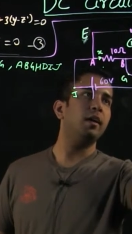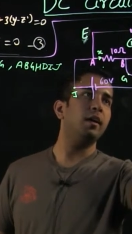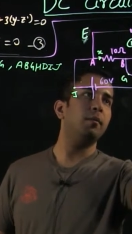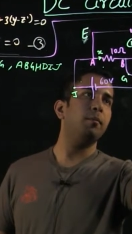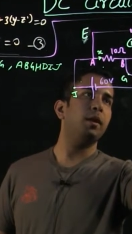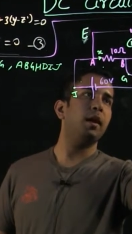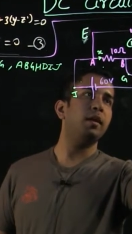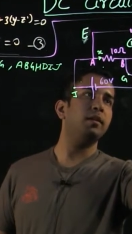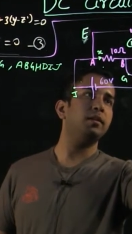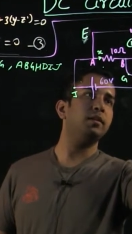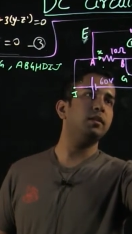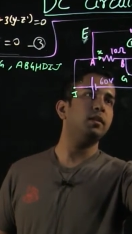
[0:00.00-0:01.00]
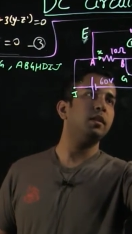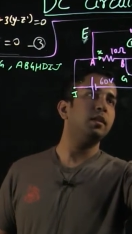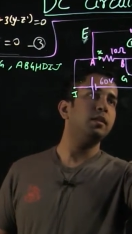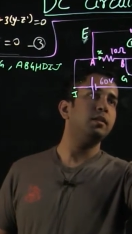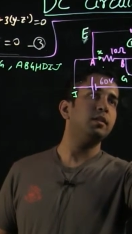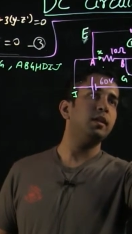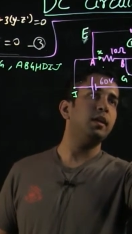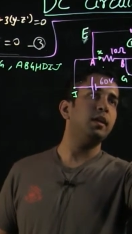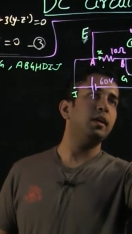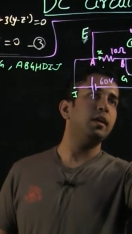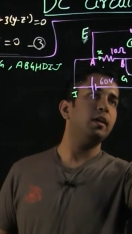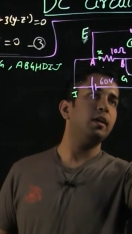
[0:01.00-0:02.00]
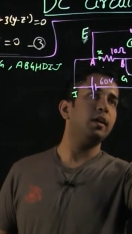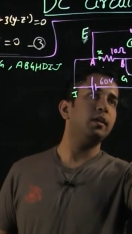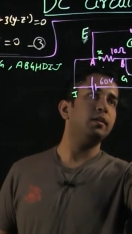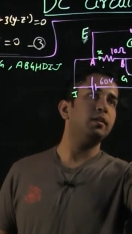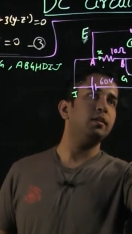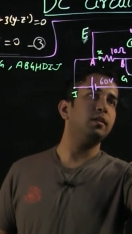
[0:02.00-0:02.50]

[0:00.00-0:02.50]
and branch CD has